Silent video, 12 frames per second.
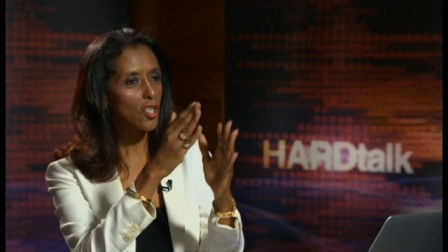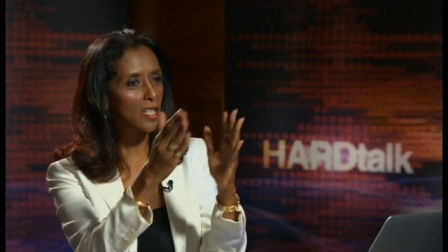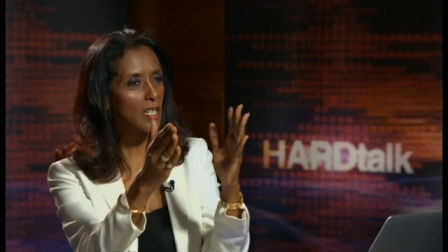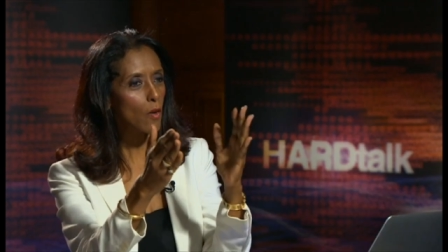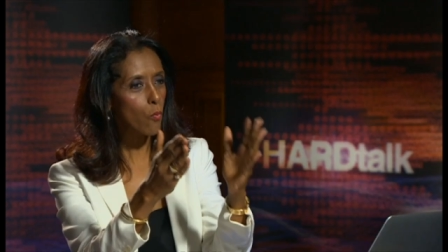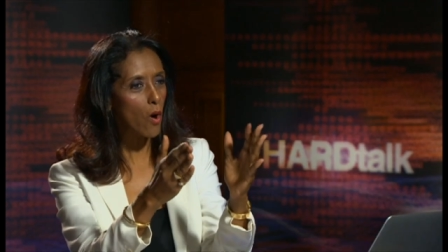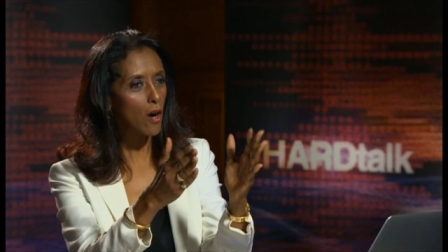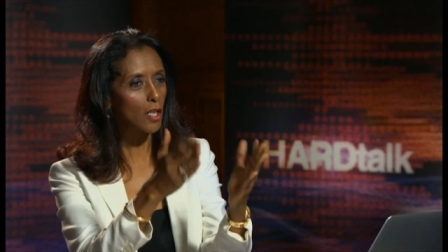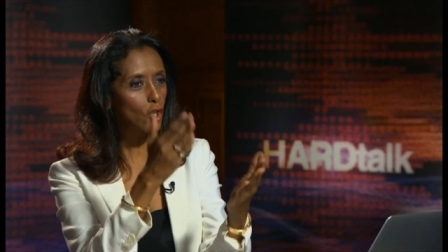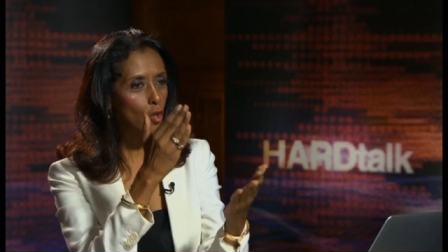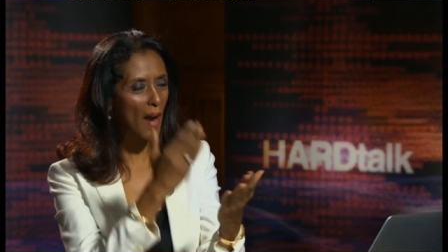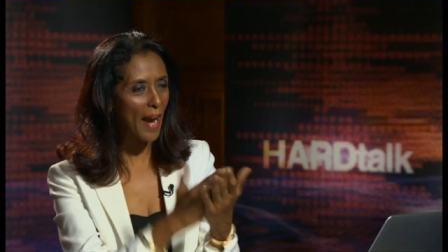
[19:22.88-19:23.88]
Just in a
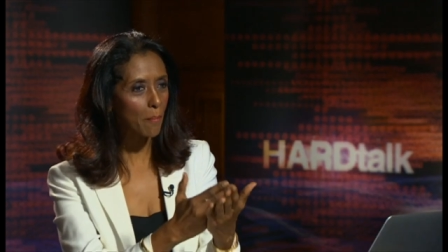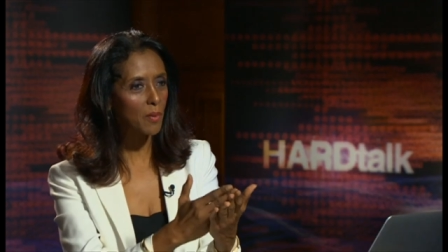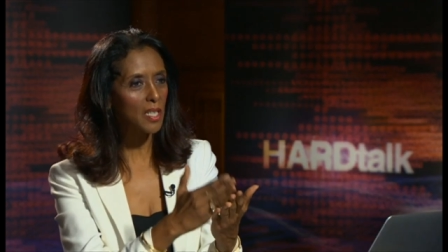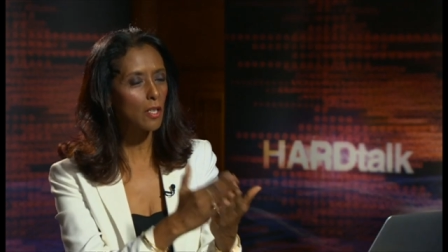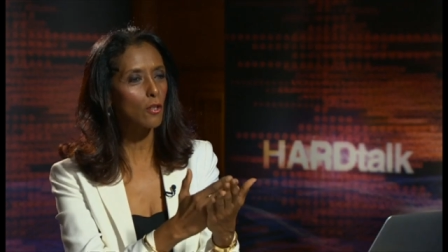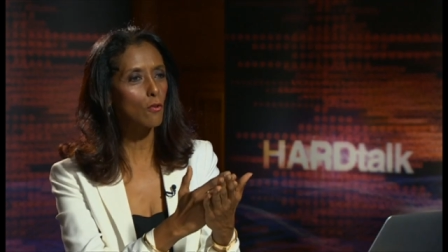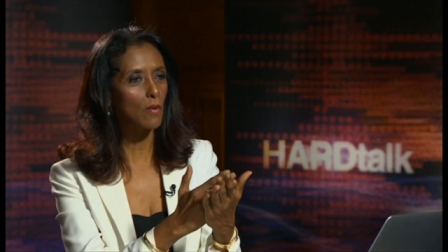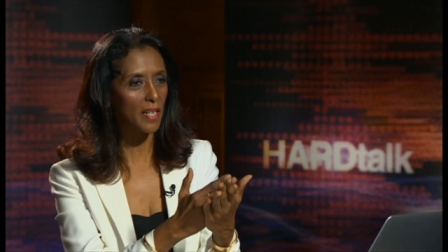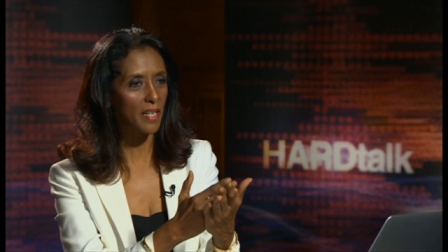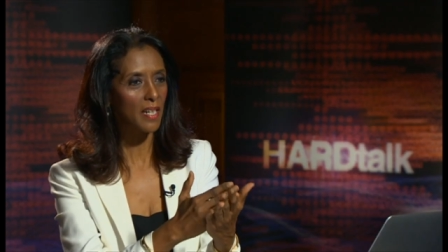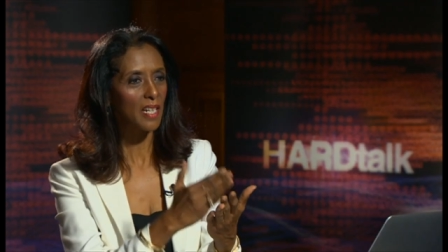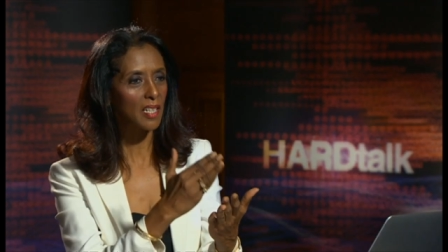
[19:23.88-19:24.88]
word, you
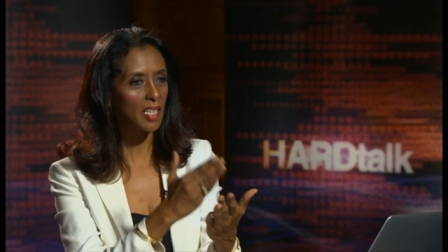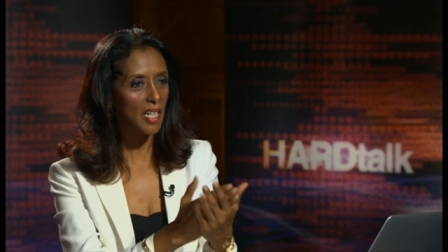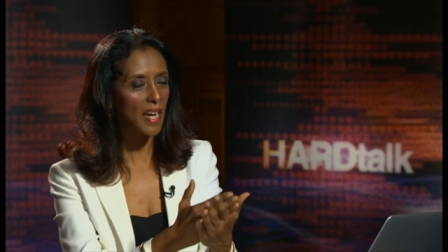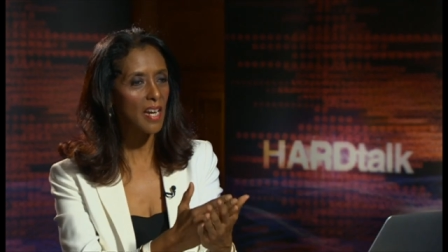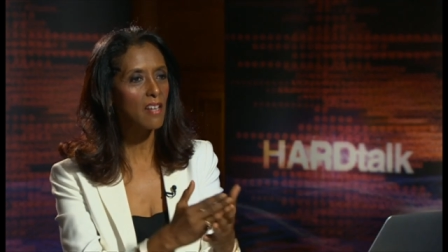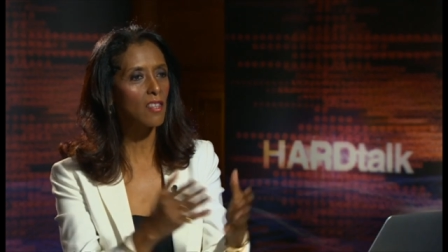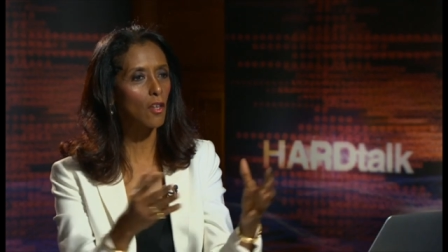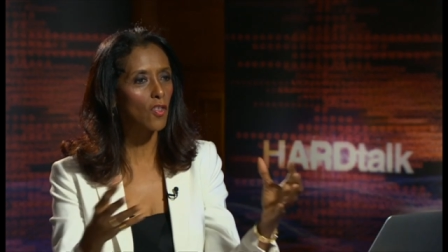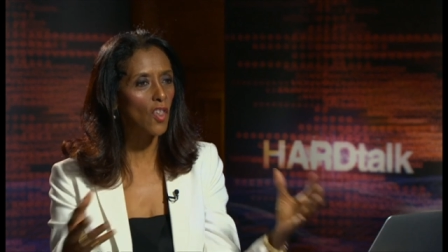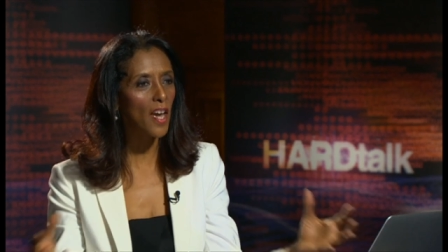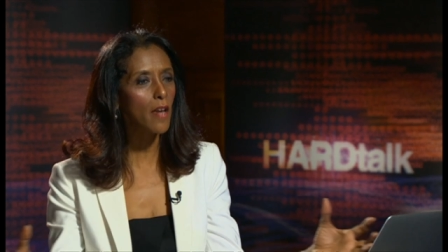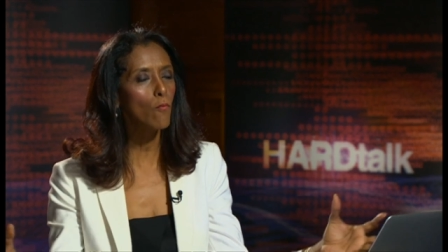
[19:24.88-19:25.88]
absolutely say
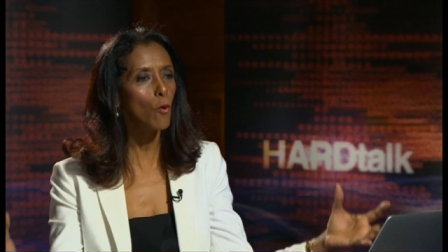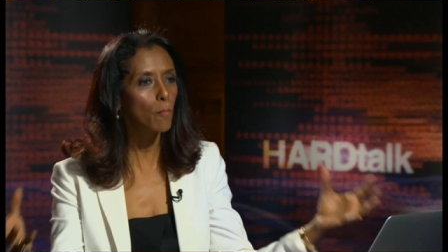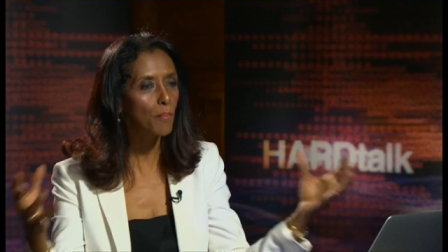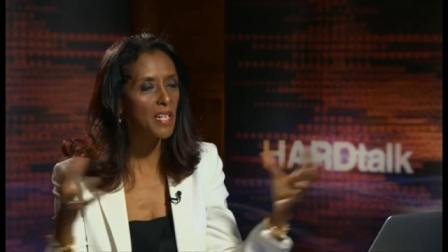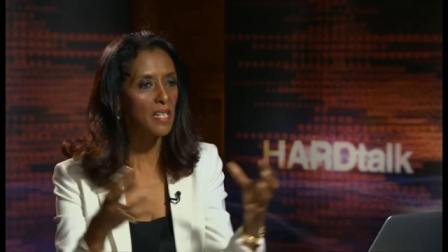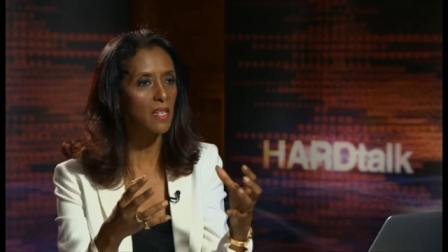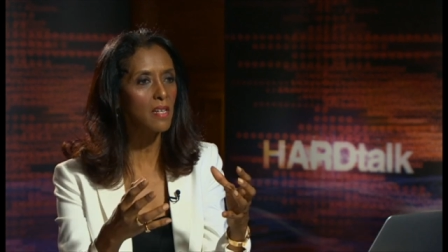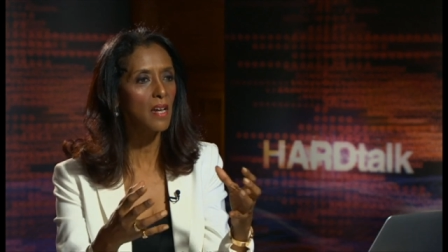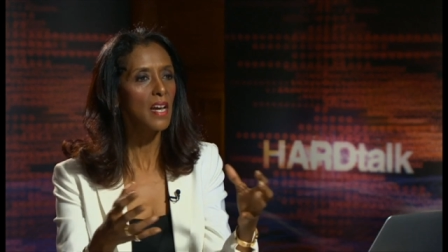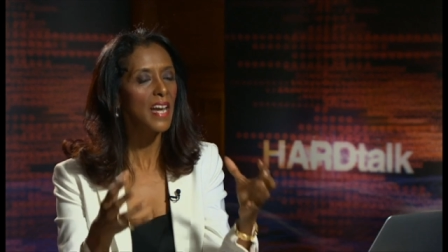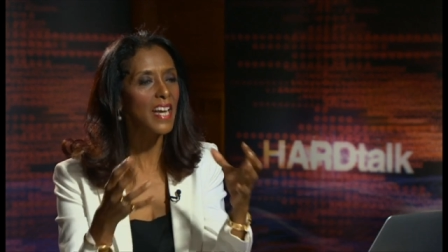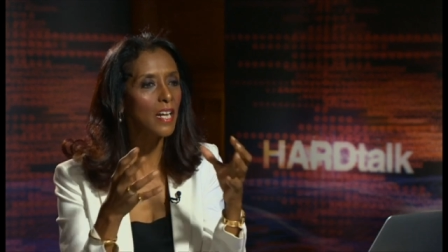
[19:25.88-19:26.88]
that they will be
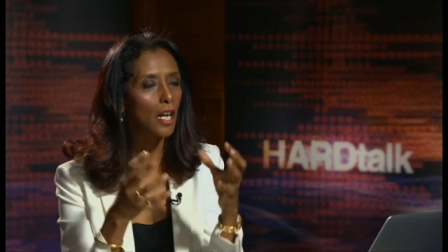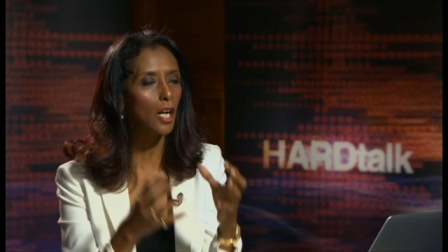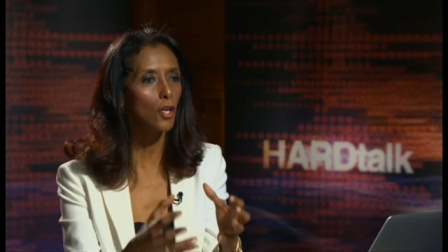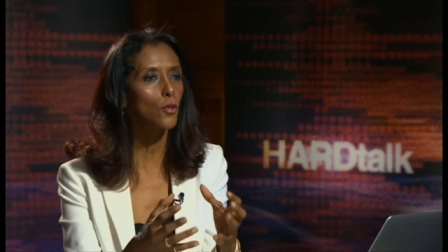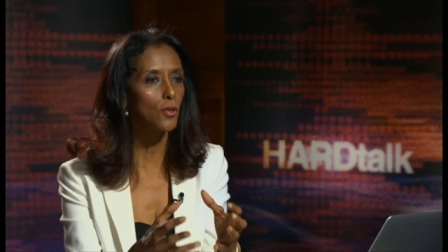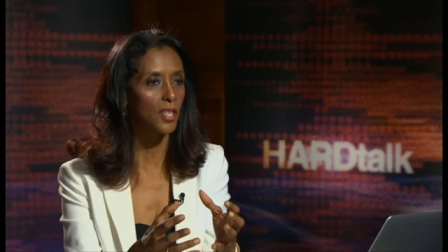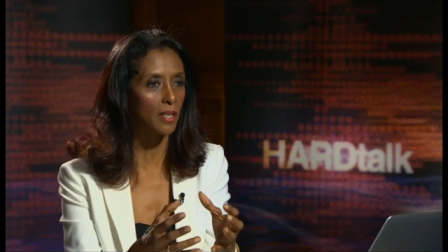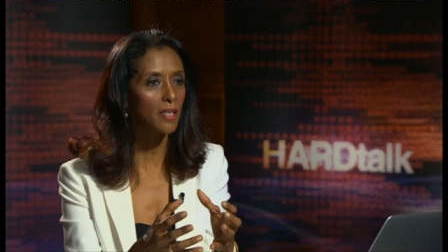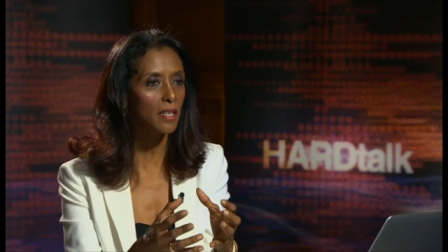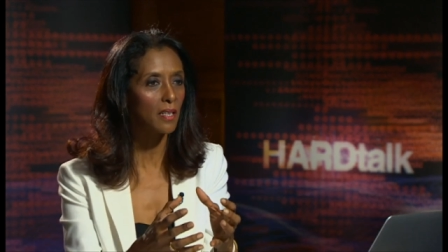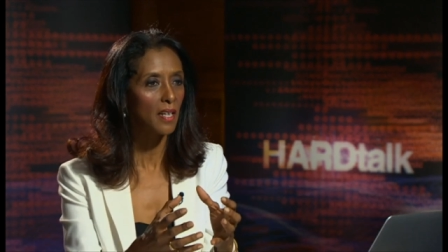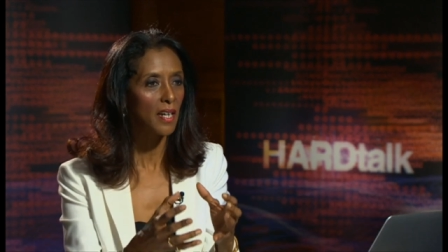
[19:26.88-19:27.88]
included